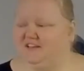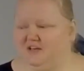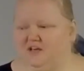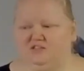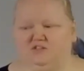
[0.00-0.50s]

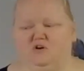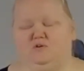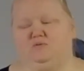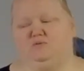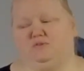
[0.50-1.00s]

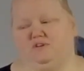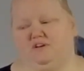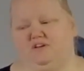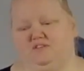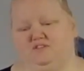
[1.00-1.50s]
So
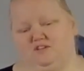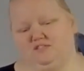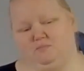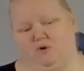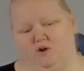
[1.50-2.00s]
the
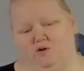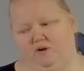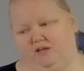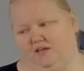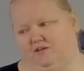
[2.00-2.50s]
testimony I want
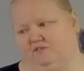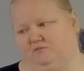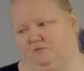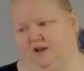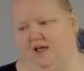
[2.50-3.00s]
to give is
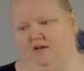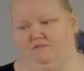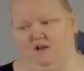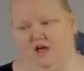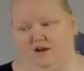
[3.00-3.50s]
one I have
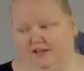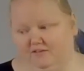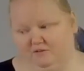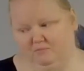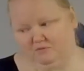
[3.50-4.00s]
not
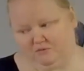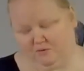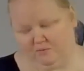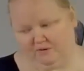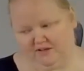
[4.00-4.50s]
given
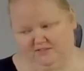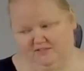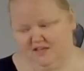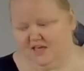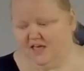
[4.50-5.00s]
before, because
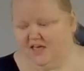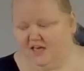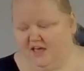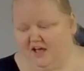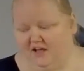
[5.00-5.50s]

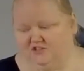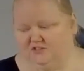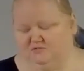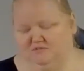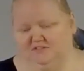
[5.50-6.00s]
I
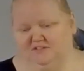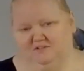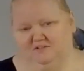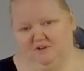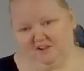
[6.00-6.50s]
just recently
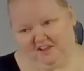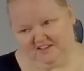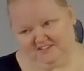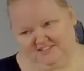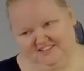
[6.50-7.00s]

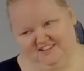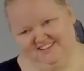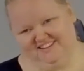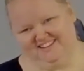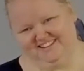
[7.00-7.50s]
realized
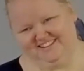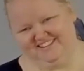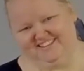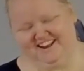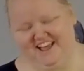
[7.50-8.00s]

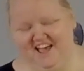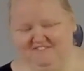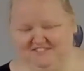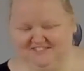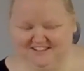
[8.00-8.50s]
that I have
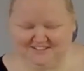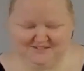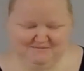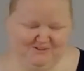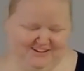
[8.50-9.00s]
this
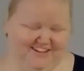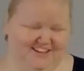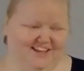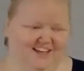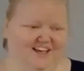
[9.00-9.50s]
testimony.
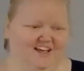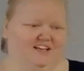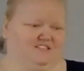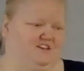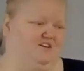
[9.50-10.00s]

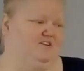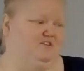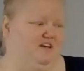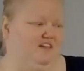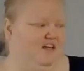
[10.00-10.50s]
So
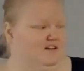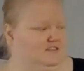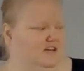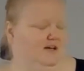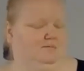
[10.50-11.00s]
a lot of
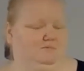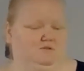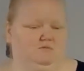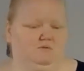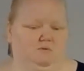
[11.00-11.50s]
times
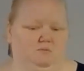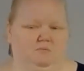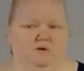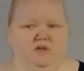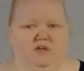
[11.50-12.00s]
when we're,
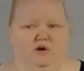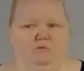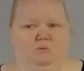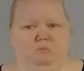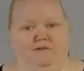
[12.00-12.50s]

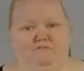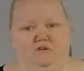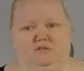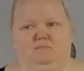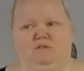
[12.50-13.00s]
we'll pray for
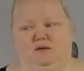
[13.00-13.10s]
something